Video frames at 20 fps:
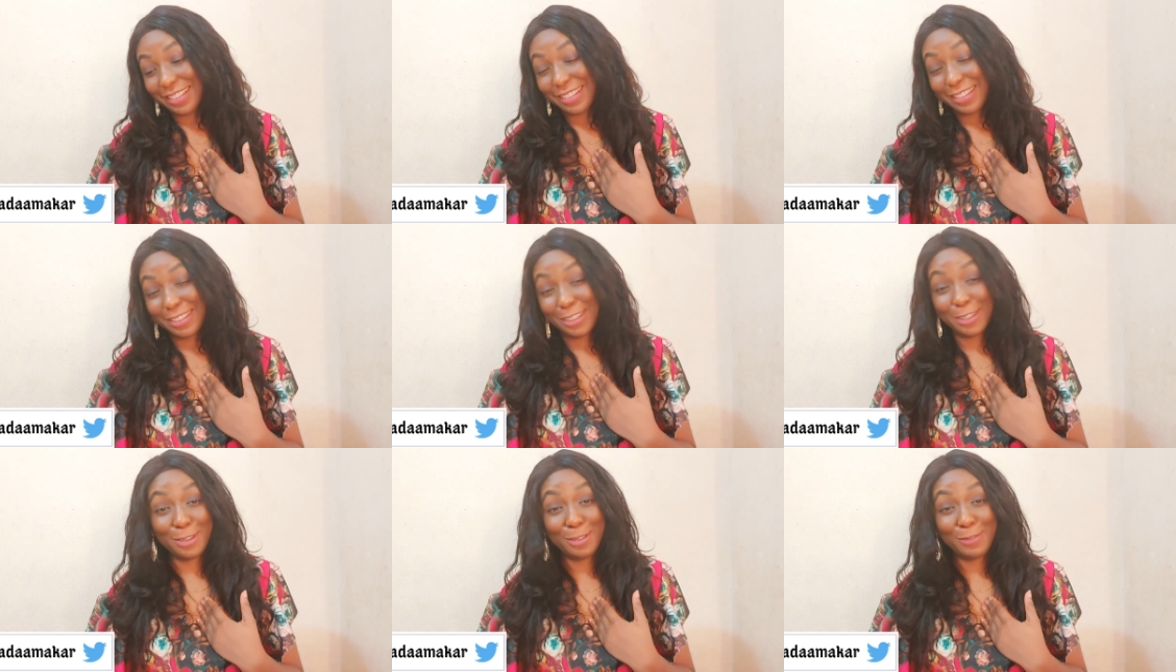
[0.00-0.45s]

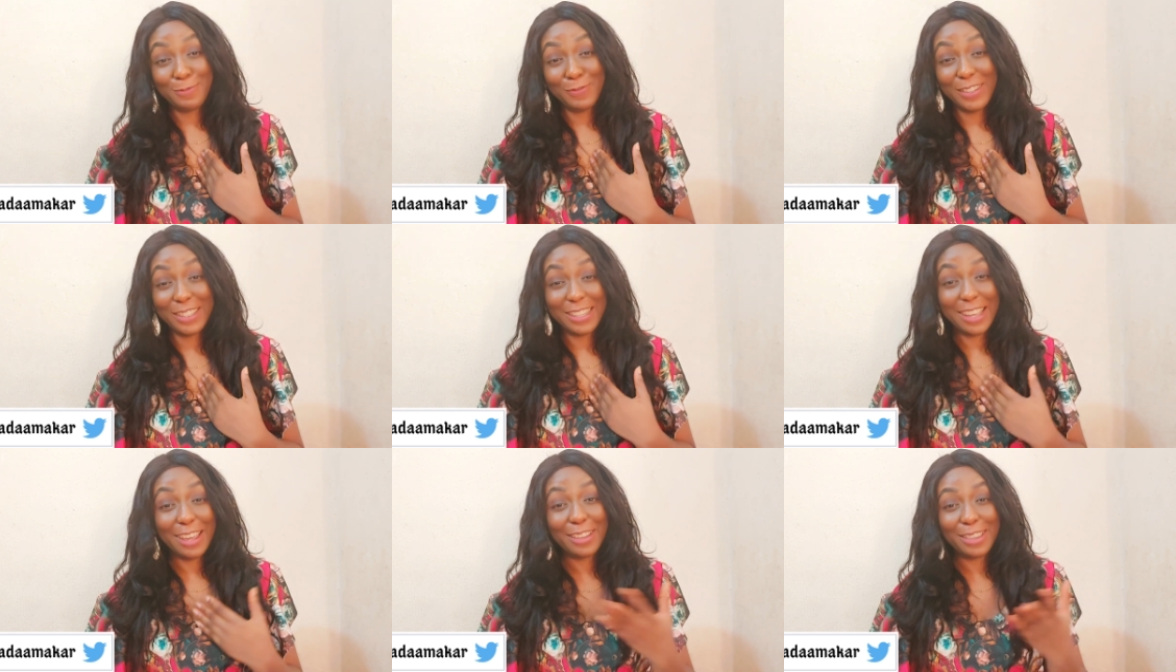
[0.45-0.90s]
So
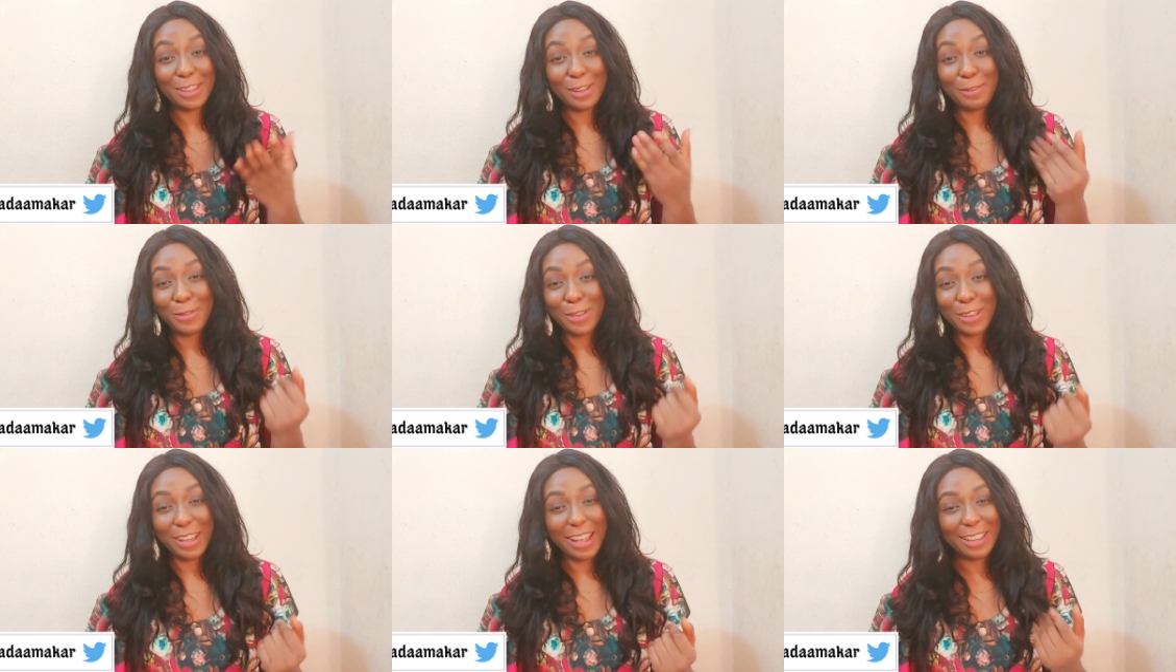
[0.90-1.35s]
please, can you tell
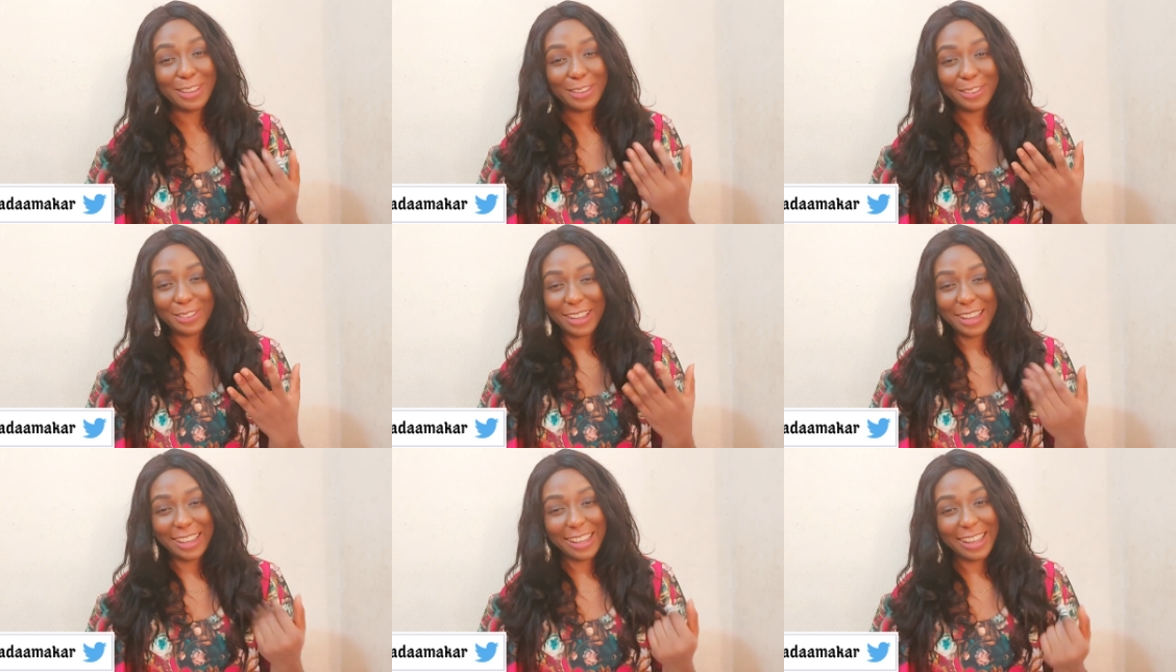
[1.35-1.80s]
me, can
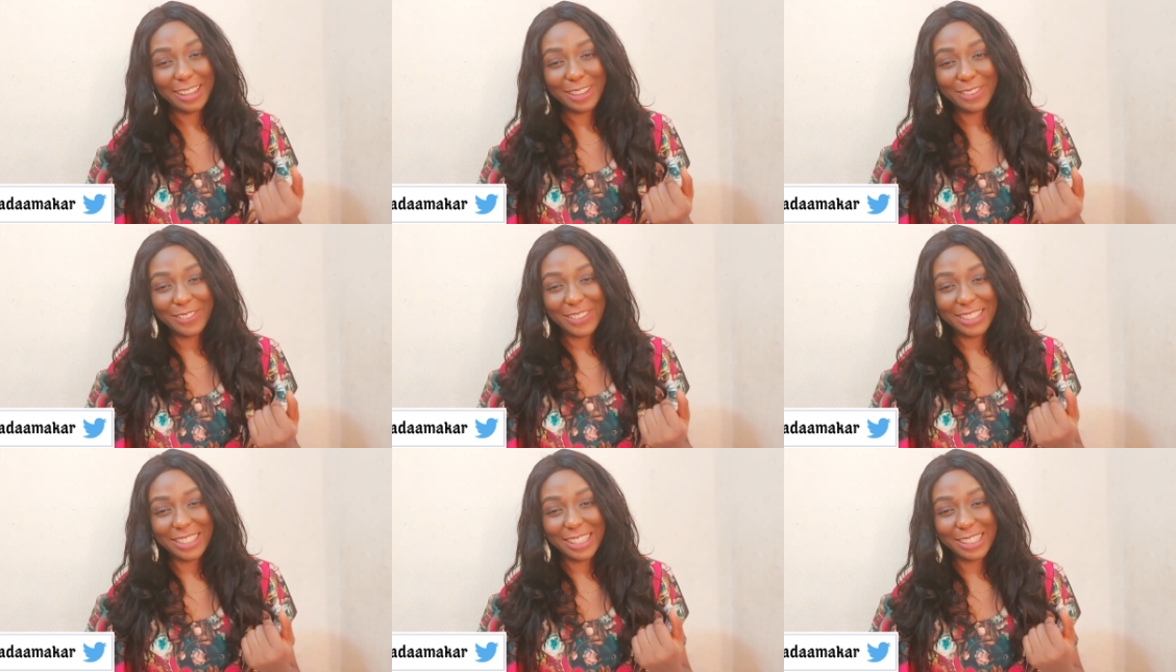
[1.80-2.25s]
you
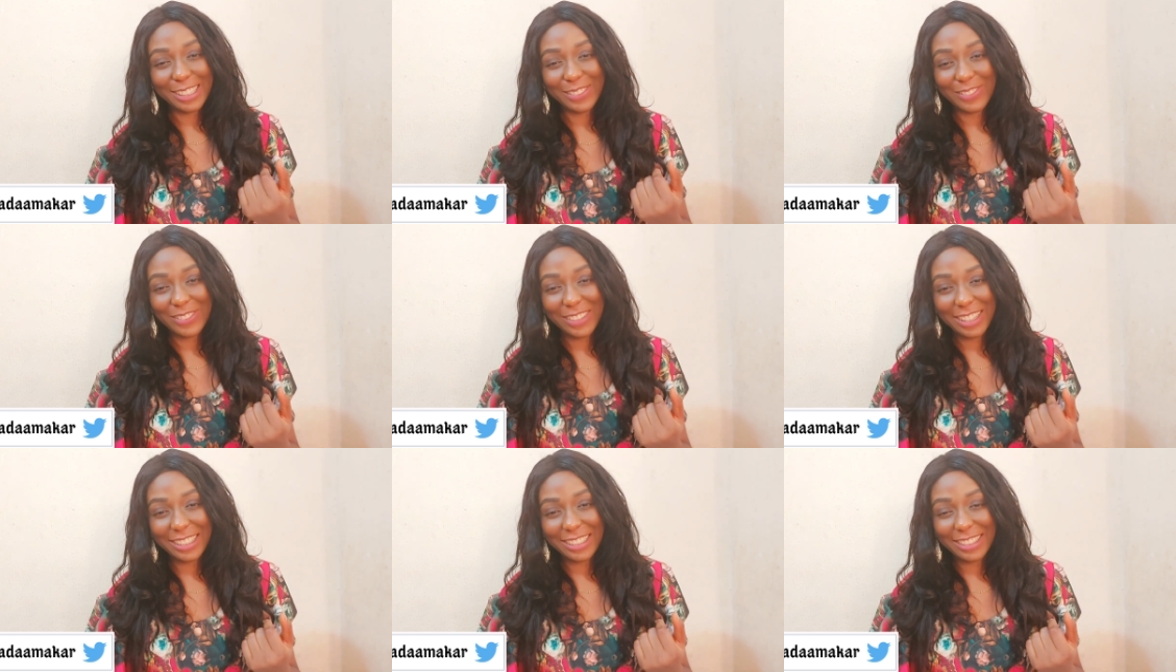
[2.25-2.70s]
please
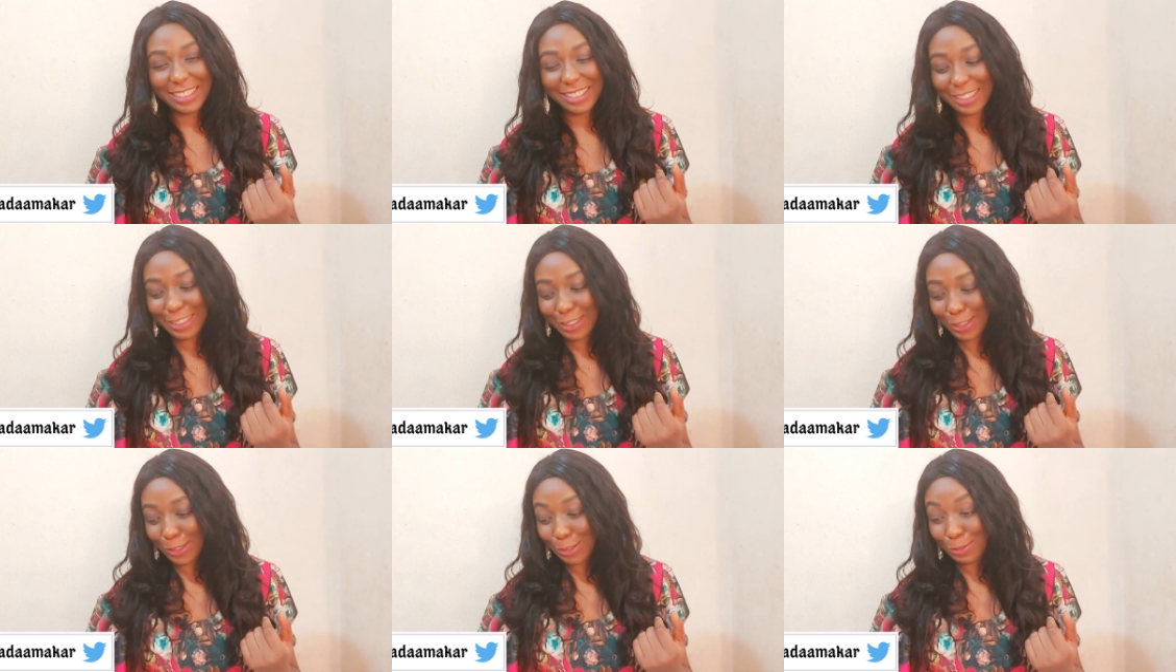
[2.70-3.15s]
explain
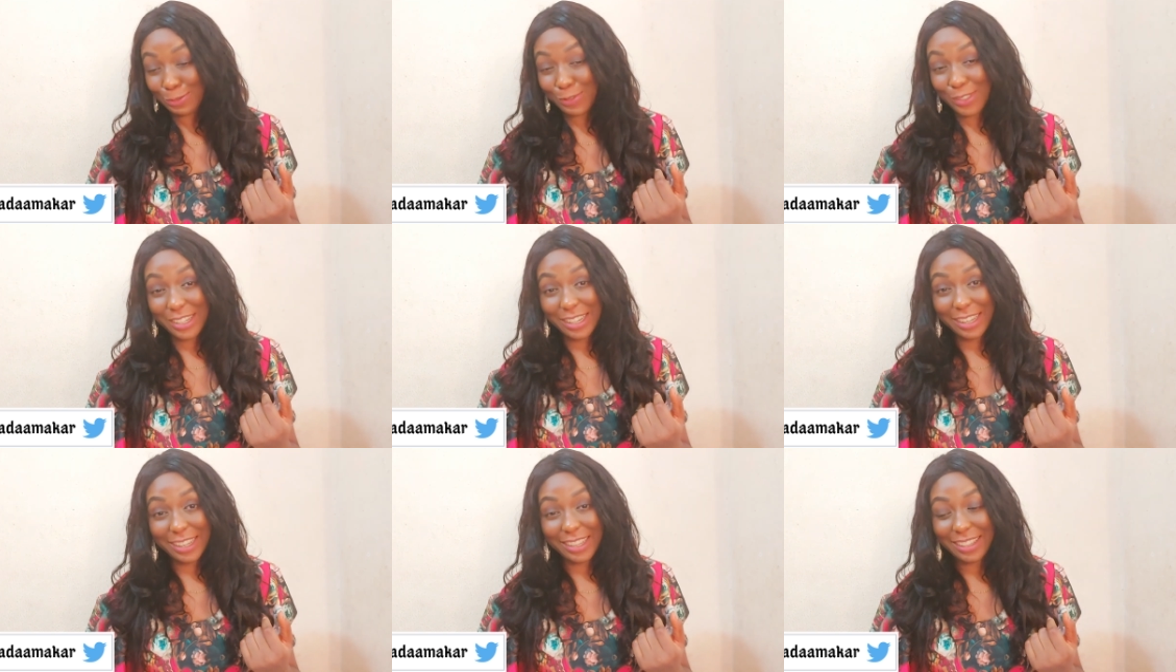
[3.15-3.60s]
this to
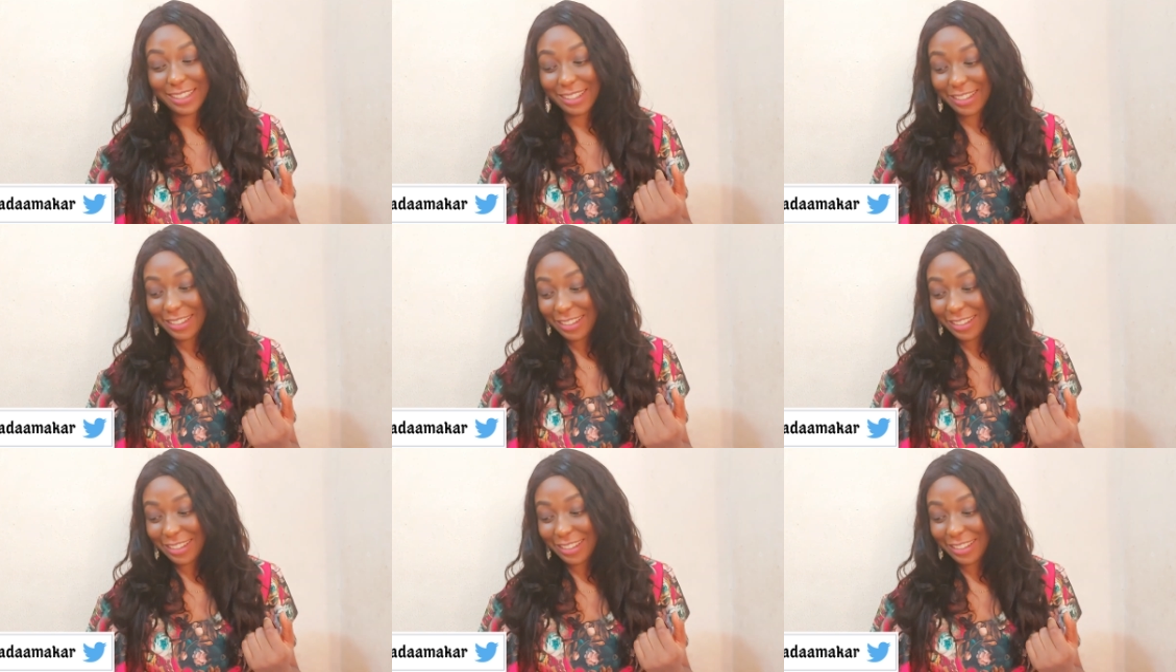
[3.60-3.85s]
me? Like,